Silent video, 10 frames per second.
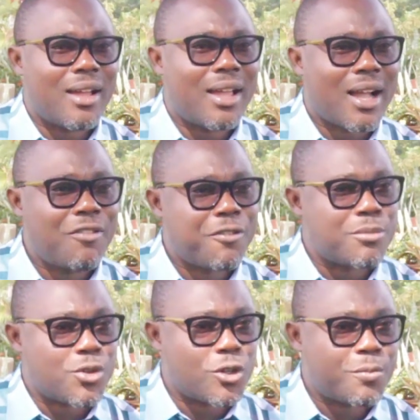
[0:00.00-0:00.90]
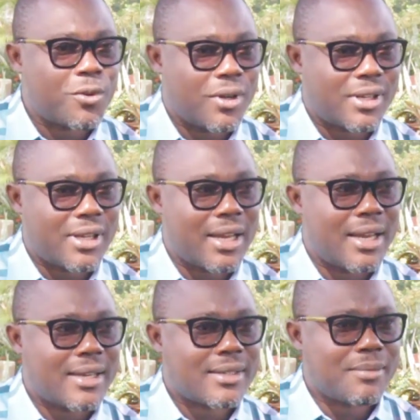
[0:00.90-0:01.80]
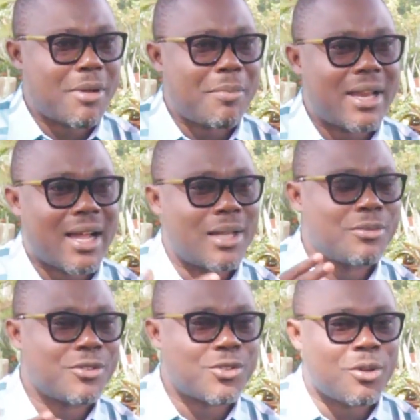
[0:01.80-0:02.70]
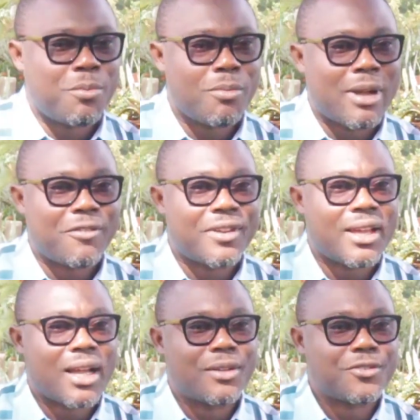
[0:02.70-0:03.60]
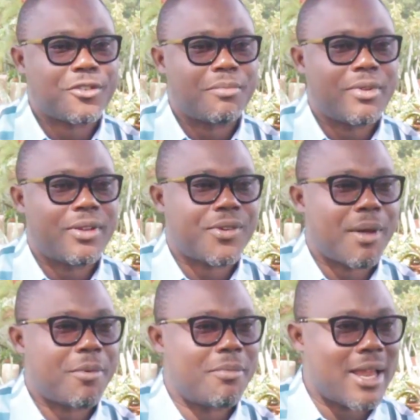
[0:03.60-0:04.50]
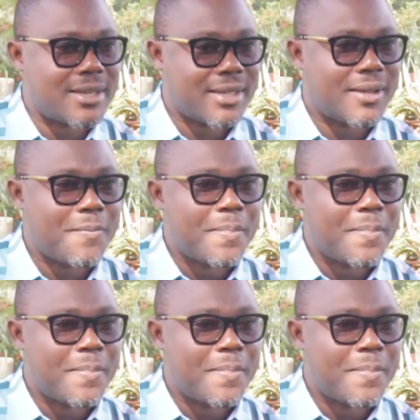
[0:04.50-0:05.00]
come from Salt Pond, and my mother comes from Salt Pond, my father comes from Ekwapem.